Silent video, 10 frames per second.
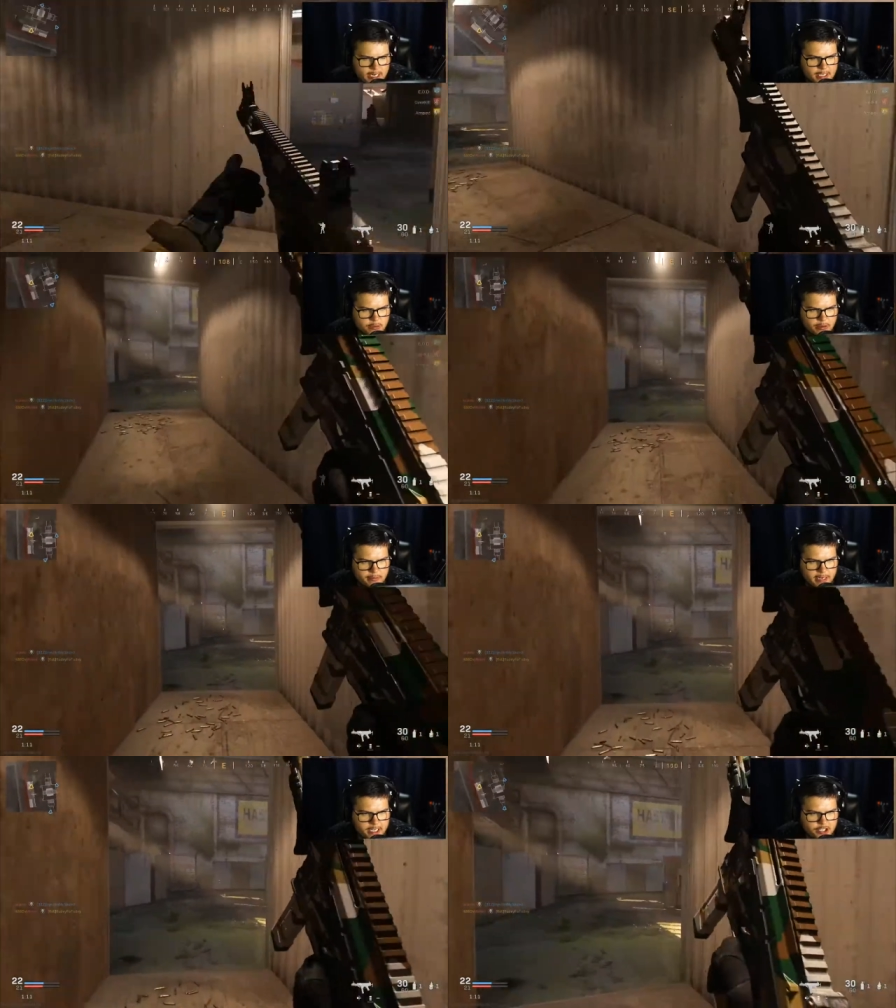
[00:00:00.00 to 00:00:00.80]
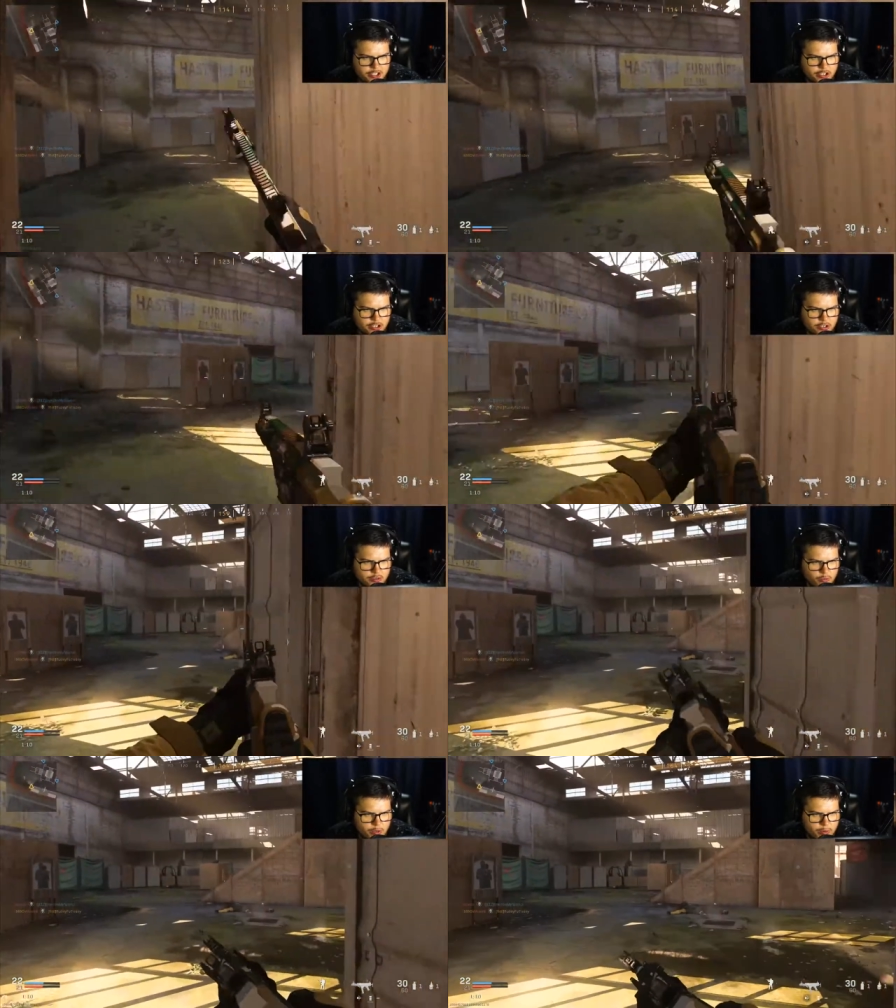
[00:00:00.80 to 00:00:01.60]
I just want to make sure
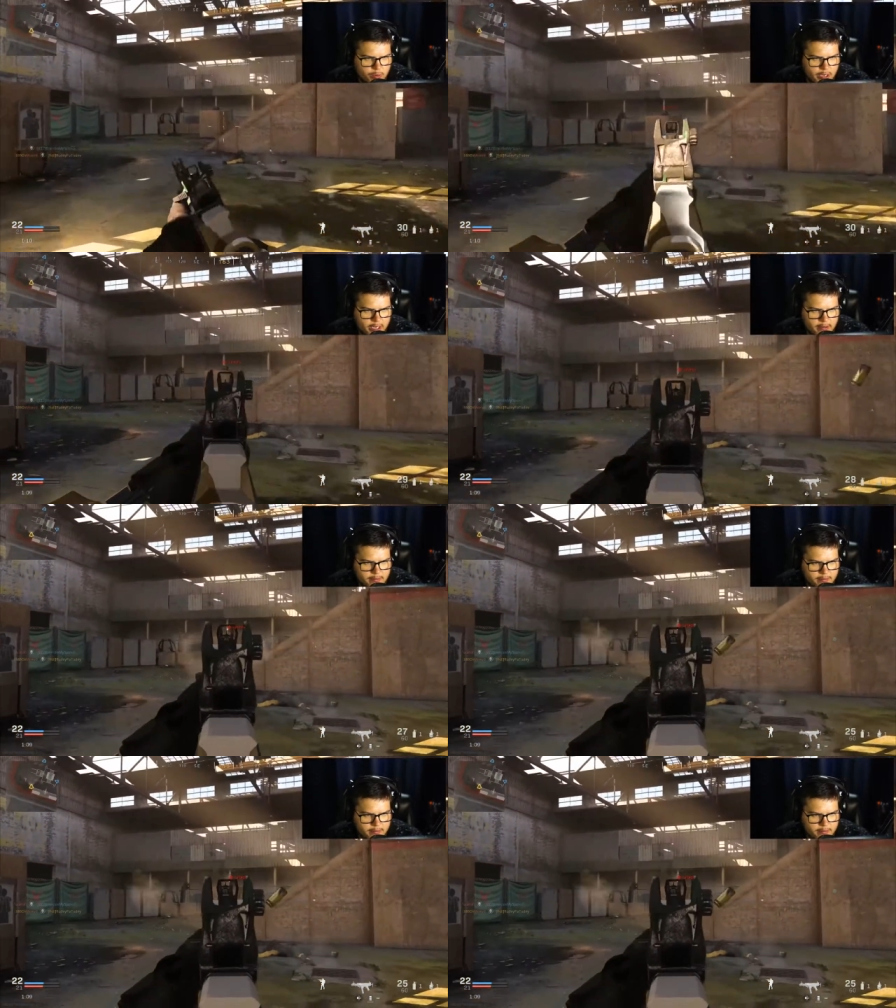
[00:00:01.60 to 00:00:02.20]
we win.